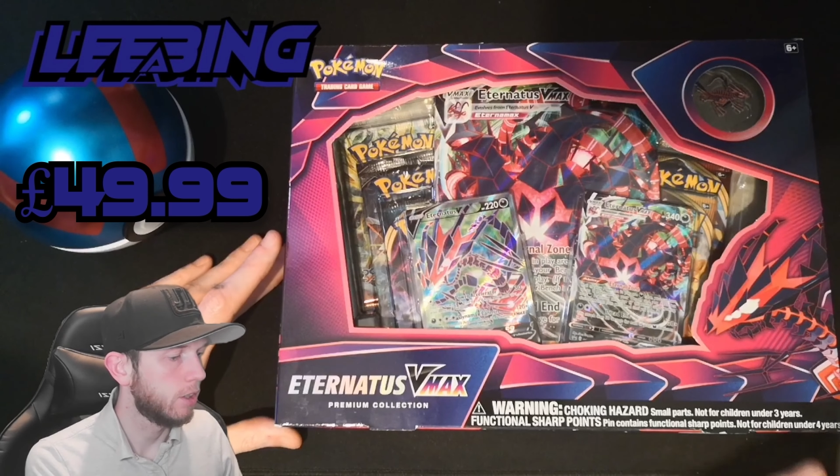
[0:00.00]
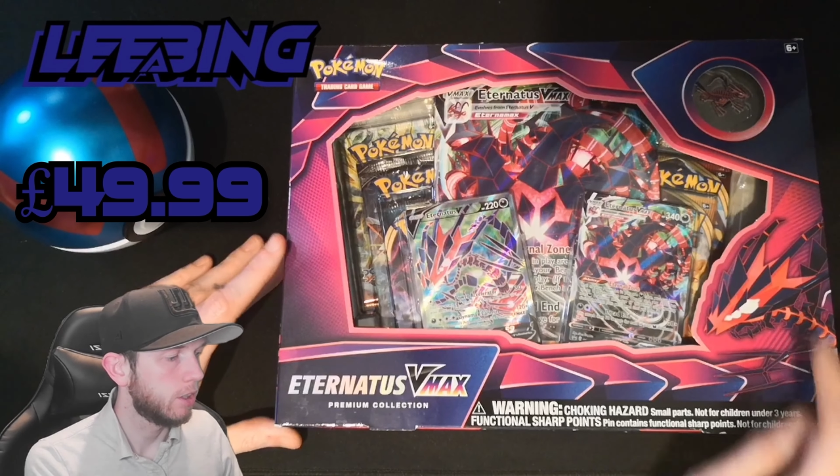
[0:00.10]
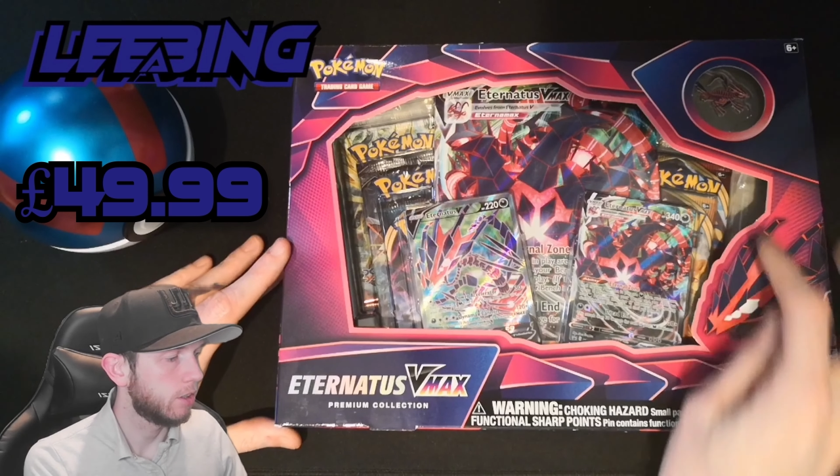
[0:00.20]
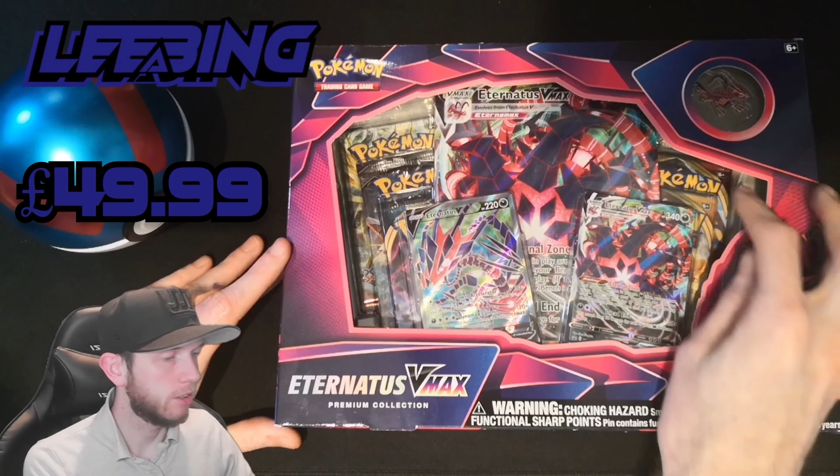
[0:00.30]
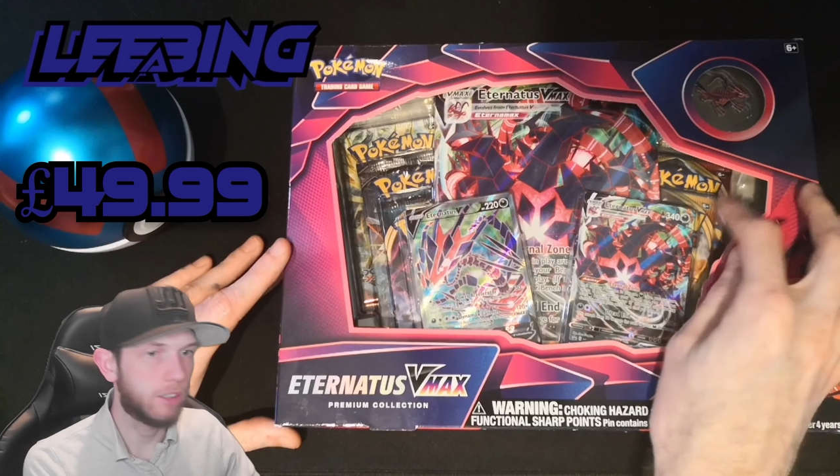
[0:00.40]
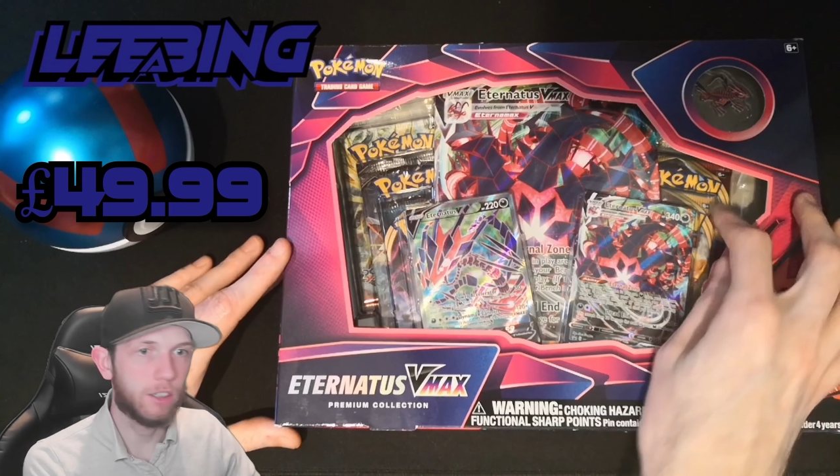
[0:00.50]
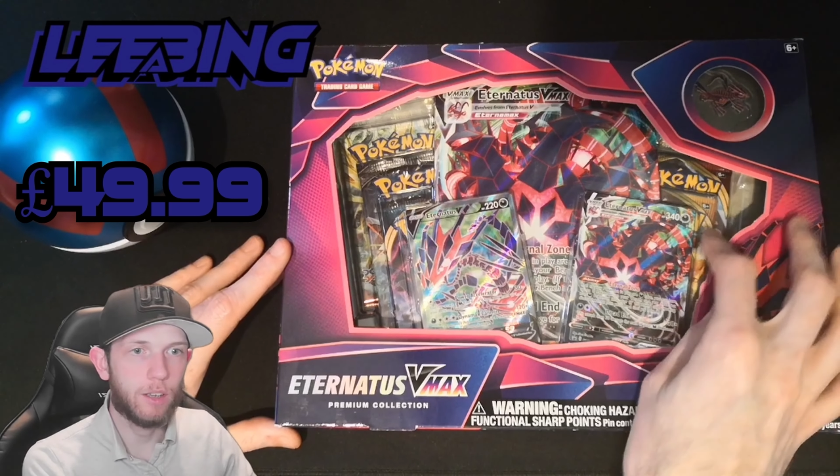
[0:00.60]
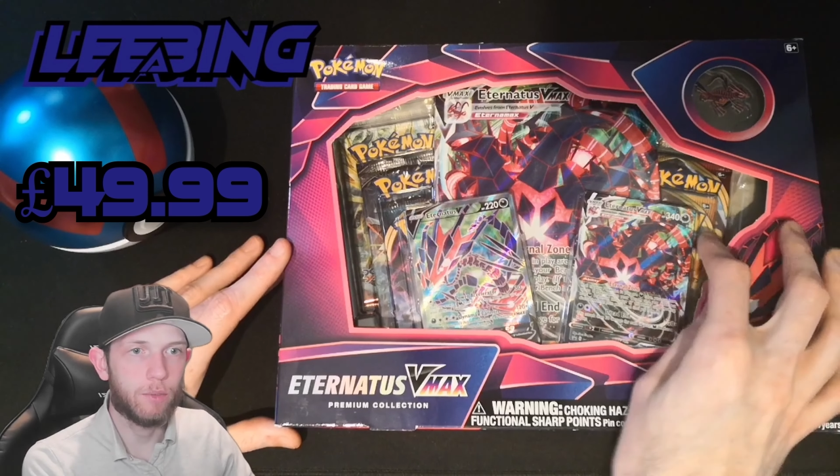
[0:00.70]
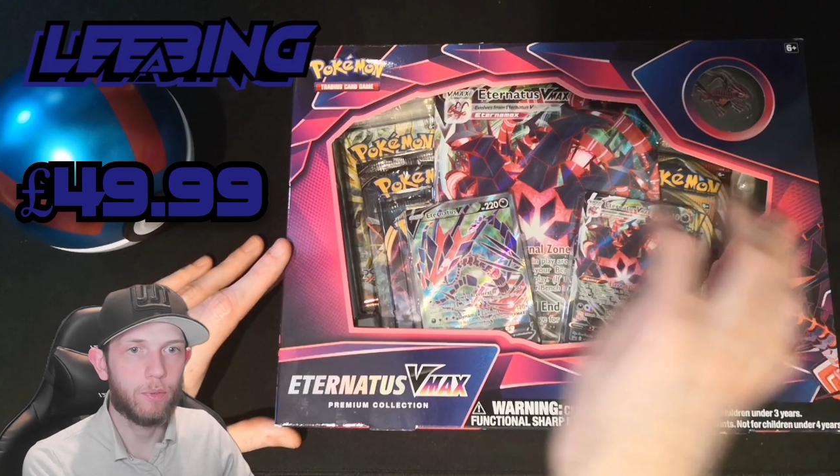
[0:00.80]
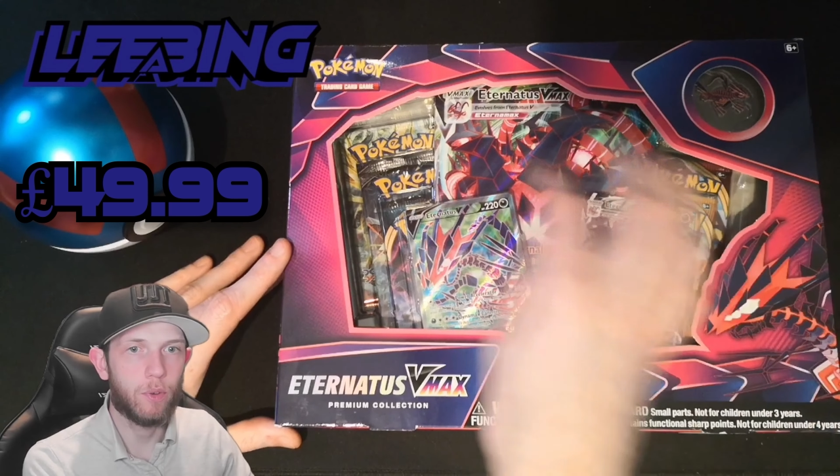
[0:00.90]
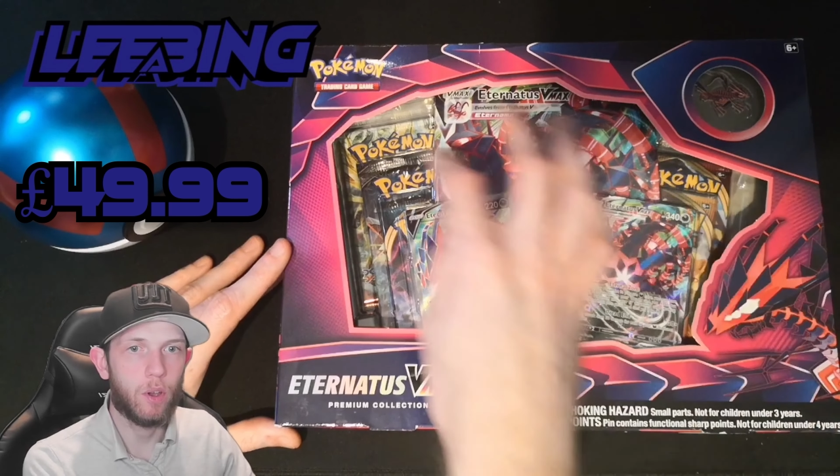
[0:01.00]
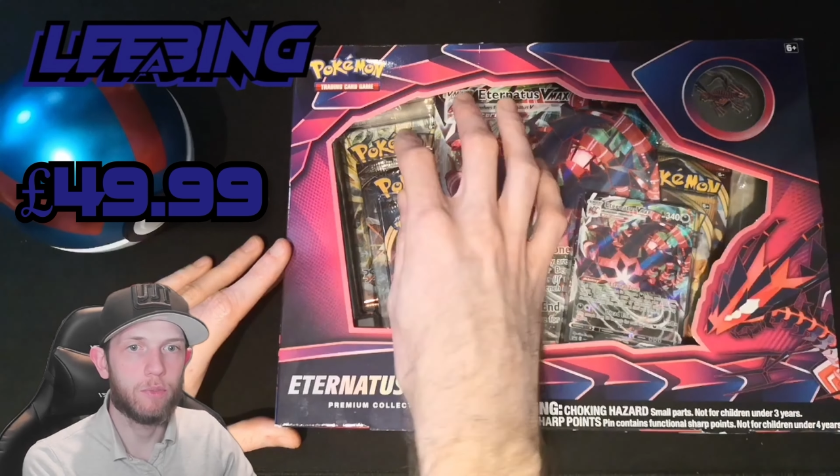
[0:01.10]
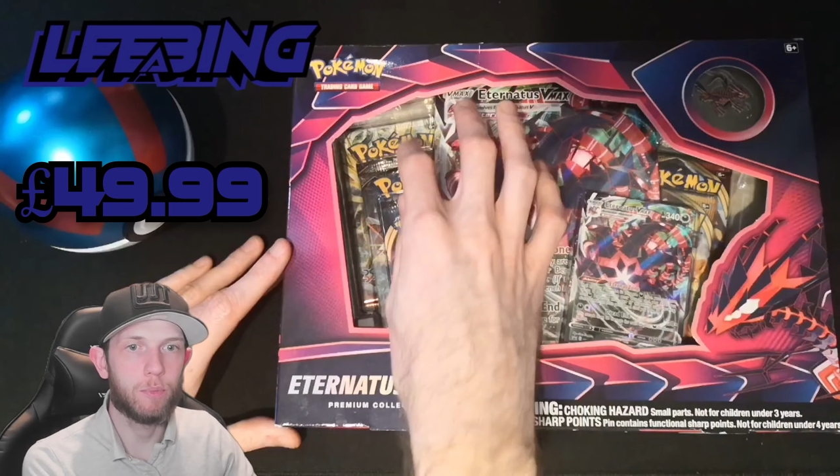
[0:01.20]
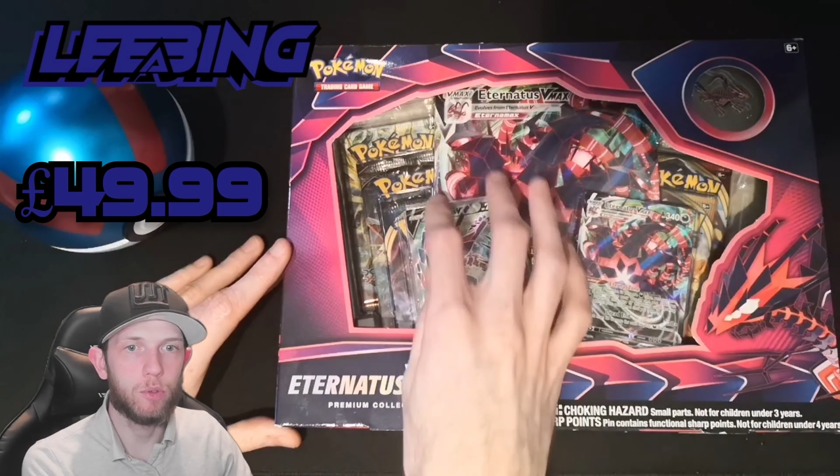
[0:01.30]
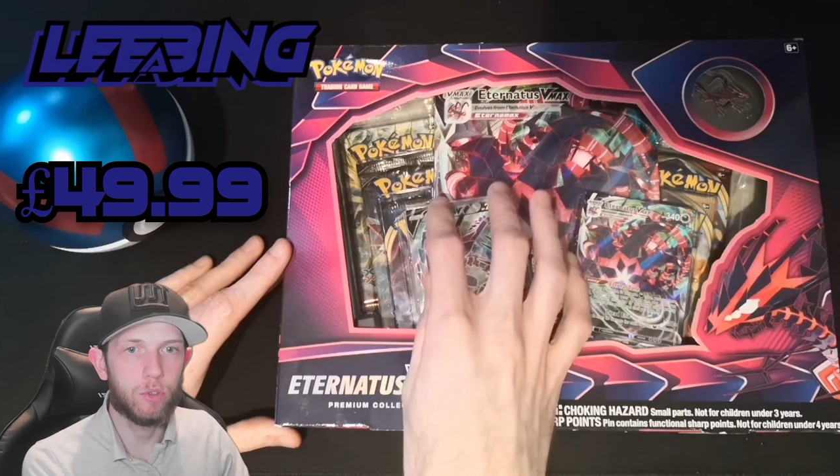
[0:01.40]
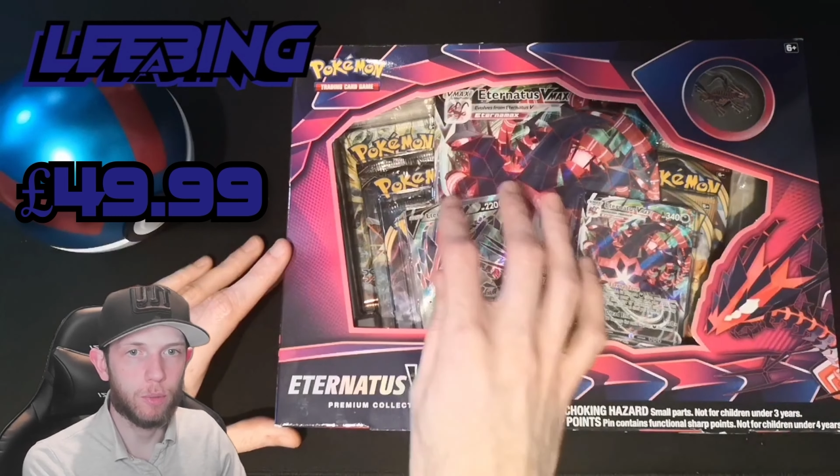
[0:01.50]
But it does have the 5 booster